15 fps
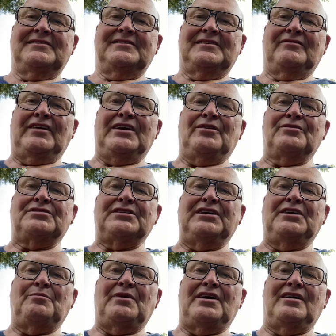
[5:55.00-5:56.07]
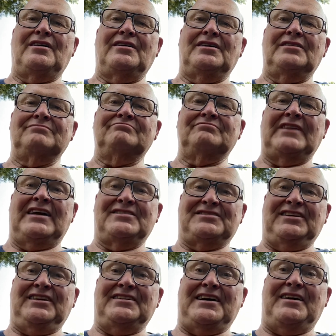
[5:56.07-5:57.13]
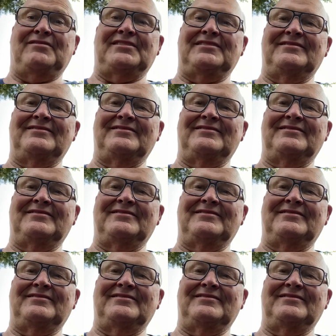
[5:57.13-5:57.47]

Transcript: If I don't see you tomorrow, I'll see you in heaven.